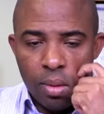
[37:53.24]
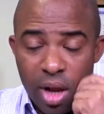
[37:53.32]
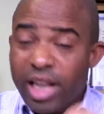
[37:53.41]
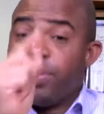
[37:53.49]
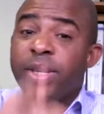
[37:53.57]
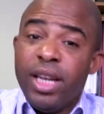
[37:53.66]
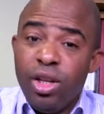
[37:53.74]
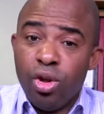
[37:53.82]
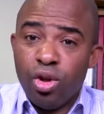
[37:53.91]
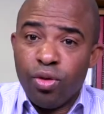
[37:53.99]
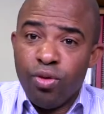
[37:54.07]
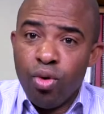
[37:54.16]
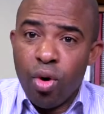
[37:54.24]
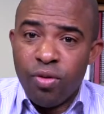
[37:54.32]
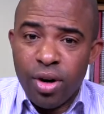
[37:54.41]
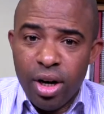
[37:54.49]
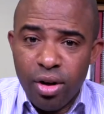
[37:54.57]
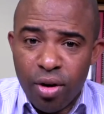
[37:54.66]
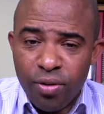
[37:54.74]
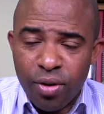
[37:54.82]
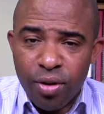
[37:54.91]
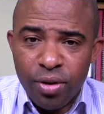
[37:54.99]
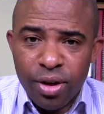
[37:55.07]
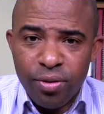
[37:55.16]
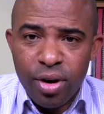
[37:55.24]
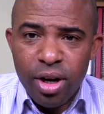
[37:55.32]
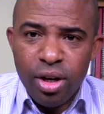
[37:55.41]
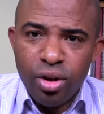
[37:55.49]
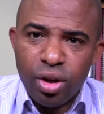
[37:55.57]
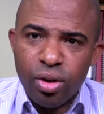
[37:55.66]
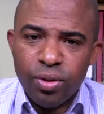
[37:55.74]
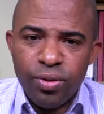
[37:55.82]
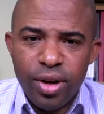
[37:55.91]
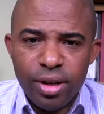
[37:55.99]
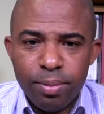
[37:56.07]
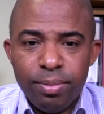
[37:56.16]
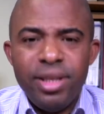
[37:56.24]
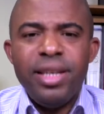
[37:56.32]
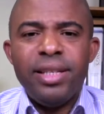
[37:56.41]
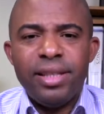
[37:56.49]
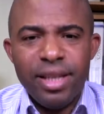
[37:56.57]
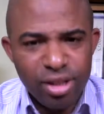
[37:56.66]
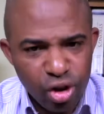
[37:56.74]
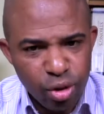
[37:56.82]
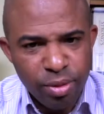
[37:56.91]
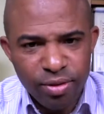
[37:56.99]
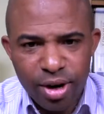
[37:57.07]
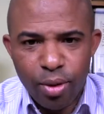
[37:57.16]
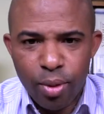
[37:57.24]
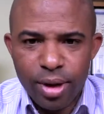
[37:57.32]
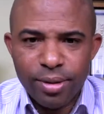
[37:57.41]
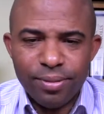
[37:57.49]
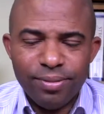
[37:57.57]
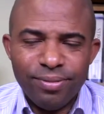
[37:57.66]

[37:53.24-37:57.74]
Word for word: especially those of you of a, of, of a different religion or faith, please listen to me very well.